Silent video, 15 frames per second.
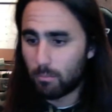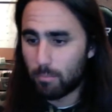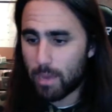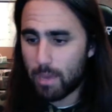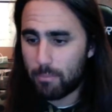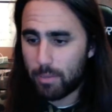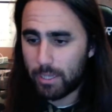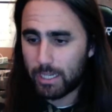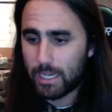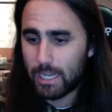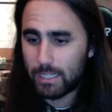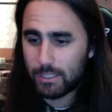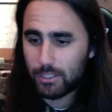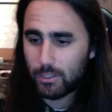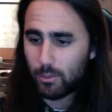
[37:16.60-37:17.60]
My opinion
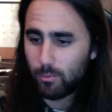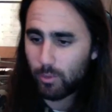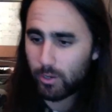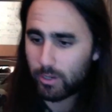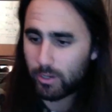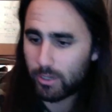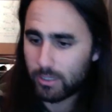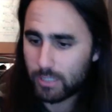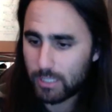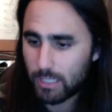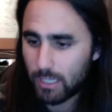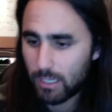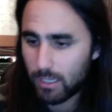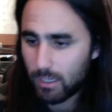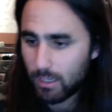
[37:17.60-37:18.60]
on snowboarders
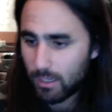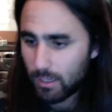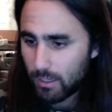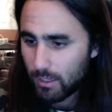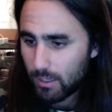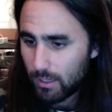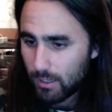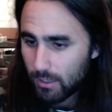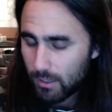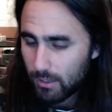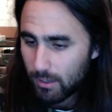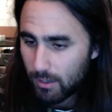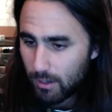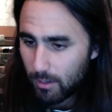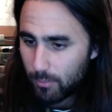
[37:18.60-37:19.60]

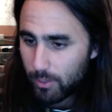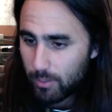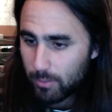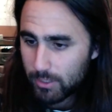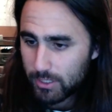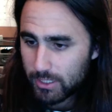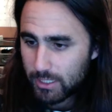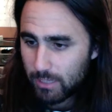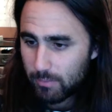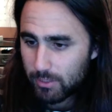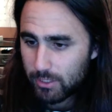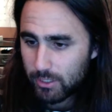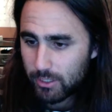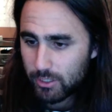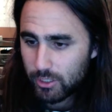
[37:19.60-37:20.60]
are pretty much the same
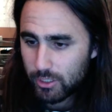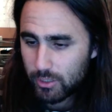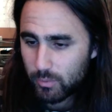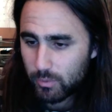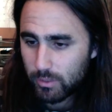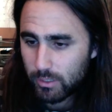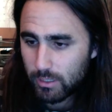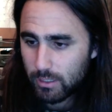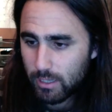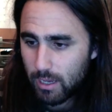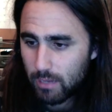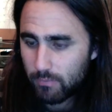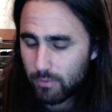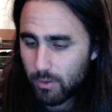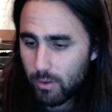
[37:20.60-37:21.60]
as yours, just with the
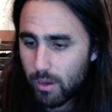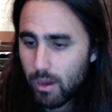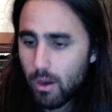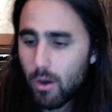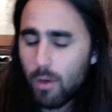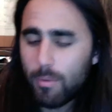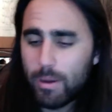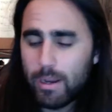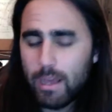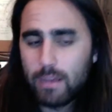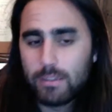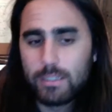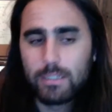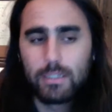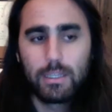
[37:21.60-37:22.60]
convo. Oh, about
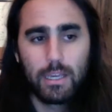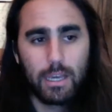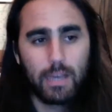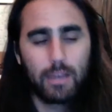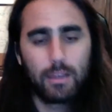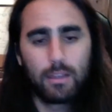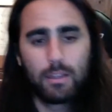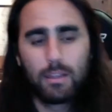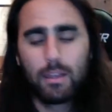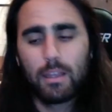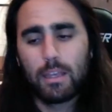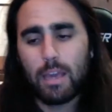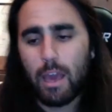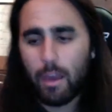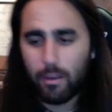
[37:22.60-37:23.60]
Alta, yeah.
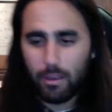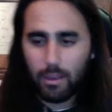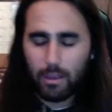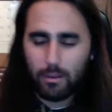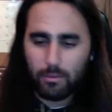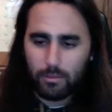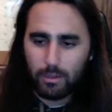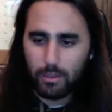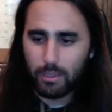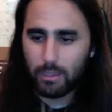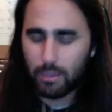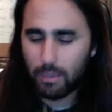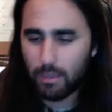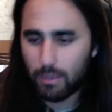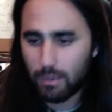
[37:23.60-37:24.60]
I don't really
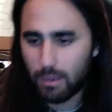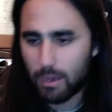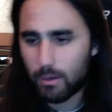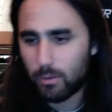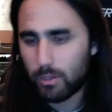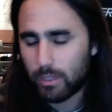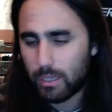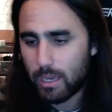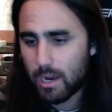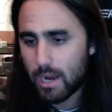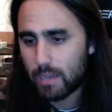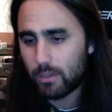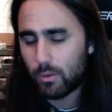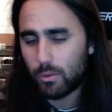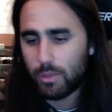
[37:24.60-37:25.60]
care.
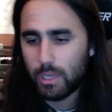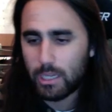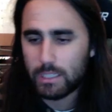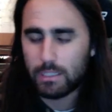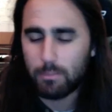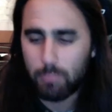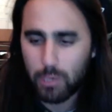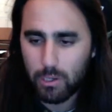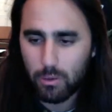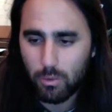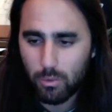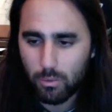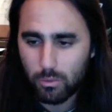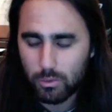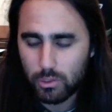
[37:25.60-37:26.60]
I do think it's a bit
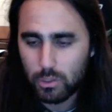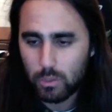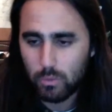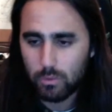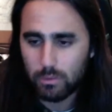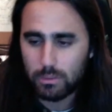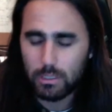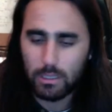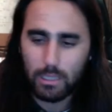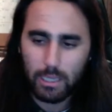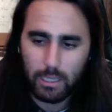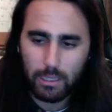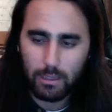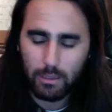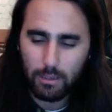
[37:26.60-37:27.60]
old school to
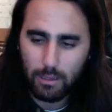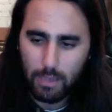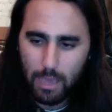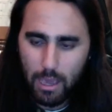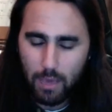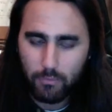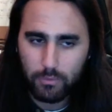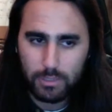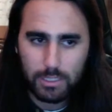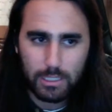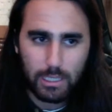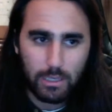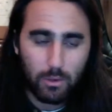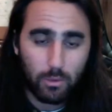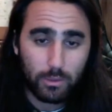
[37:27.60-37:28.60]
like have
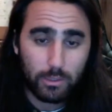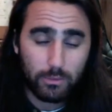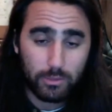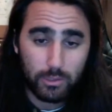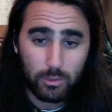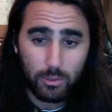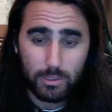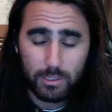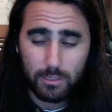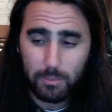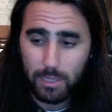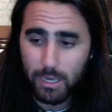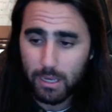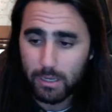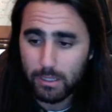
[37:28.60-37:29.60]
ski only resorts, to
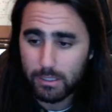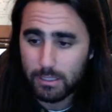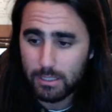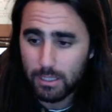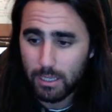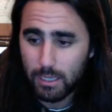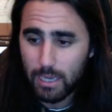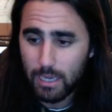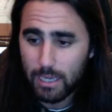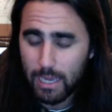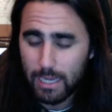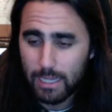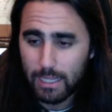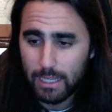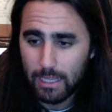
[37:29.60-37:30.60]
be honest. Like I
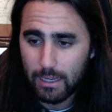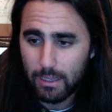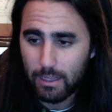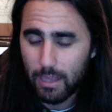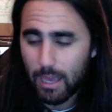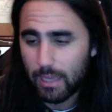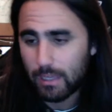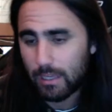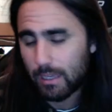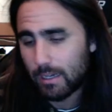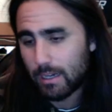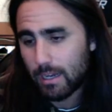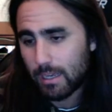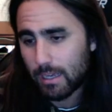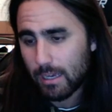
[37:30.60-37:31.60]
kind of get it,
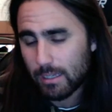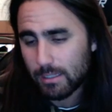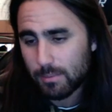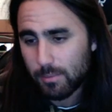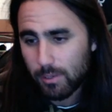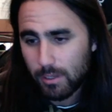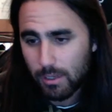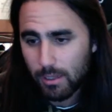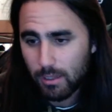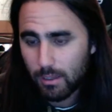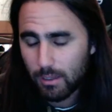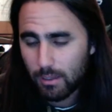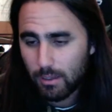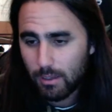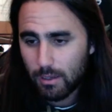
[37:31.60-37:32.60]
I guess, but
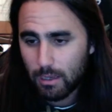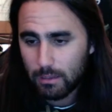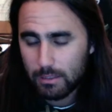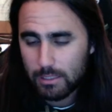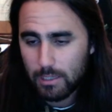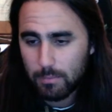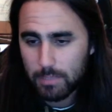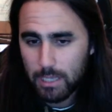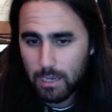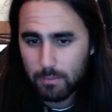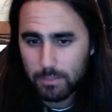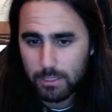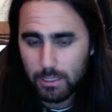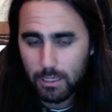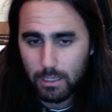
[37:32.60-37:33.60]
at the same time,
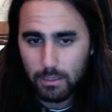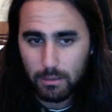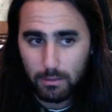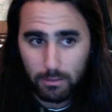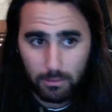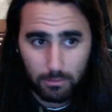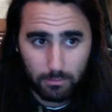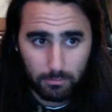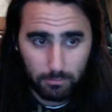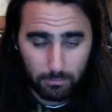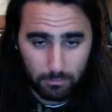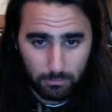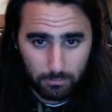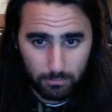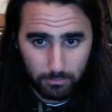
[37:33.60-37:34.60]
it's like
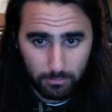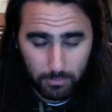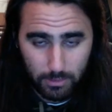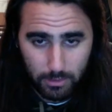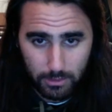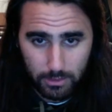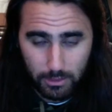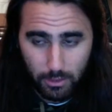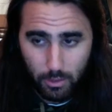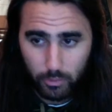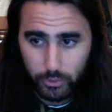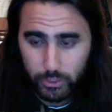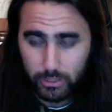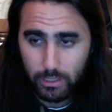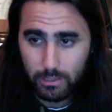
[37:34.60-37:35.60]
this
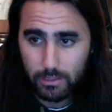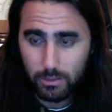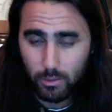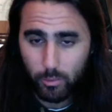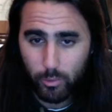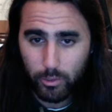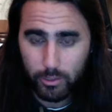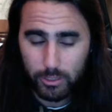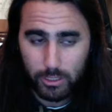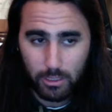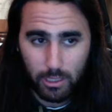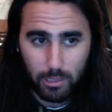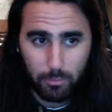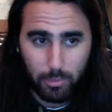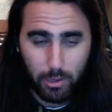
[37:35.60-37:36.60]
notion that snowboarders are
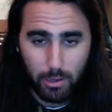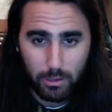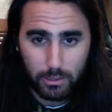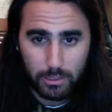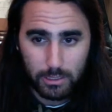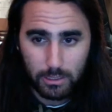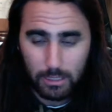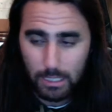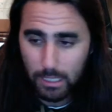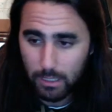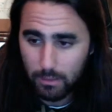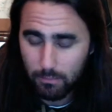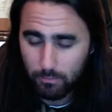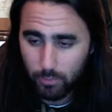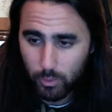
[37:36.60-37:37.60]
like punks and like
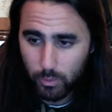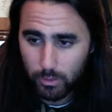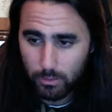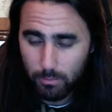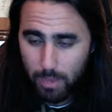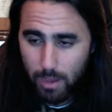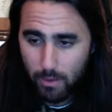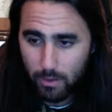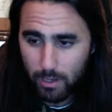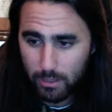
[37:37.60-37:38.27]
ruin the mountain.